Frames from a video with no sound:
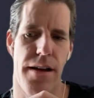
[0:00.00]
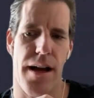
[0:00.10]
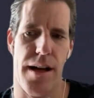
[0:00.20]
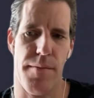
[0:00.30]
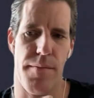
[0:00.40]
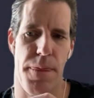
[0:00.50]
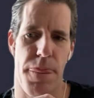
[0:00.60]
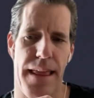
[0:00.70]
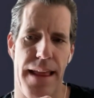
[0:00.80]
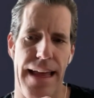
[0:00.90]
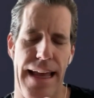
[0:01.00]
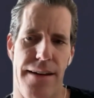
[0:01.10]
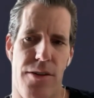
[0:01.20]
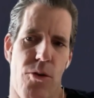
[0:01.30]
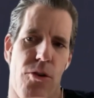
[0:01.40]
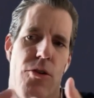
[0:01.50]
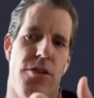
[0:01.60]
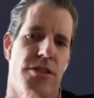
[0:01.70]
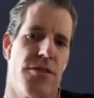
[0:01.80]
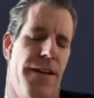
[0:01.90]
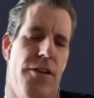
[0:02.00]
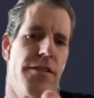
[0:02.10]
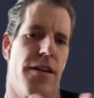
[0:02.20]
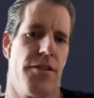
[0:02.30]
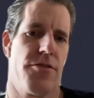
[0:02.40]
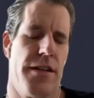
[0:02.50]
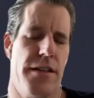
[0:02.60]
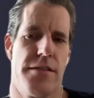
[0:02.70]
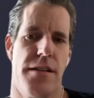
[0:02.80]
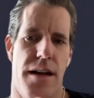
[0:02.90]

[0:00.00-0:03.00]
um, and or or just failed countries.